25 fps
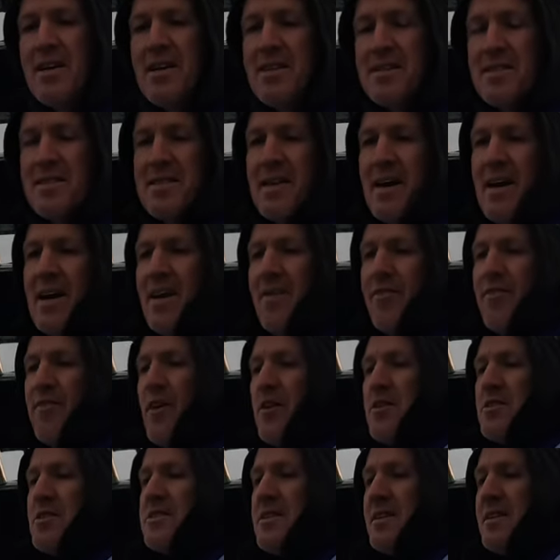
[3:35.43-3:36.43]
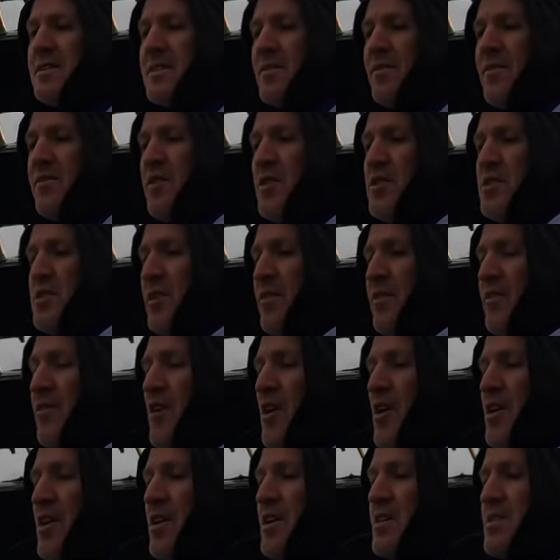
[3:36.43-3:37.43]
started posting some fishing
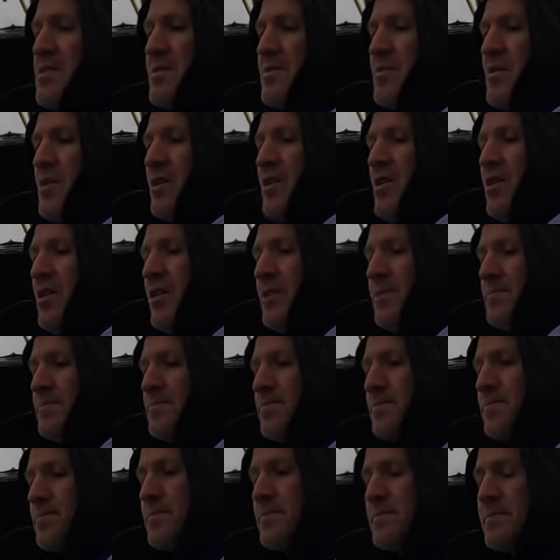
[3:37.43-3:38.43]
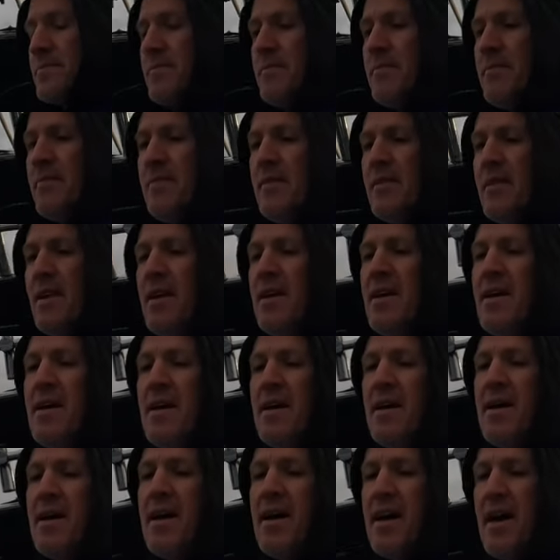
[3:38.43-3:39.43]
photos and whatnot.
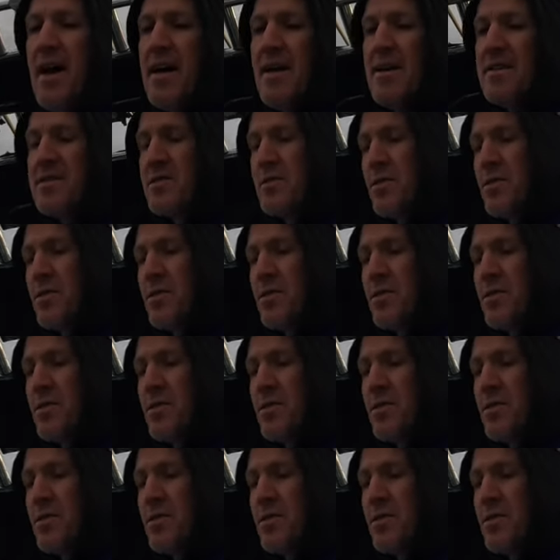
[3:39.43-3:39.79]
And it